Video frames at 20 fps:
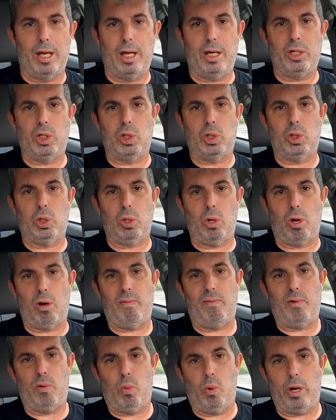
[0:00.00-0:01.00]
as you saw,
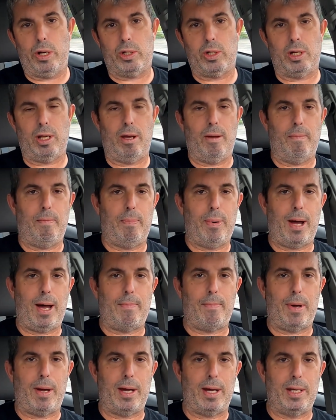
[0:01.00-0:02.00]
if you watched it,
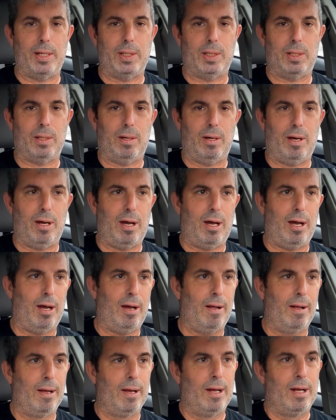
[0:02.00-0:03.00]
Popeyes
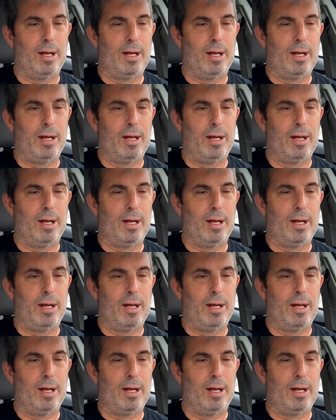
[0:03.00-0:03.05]
uh,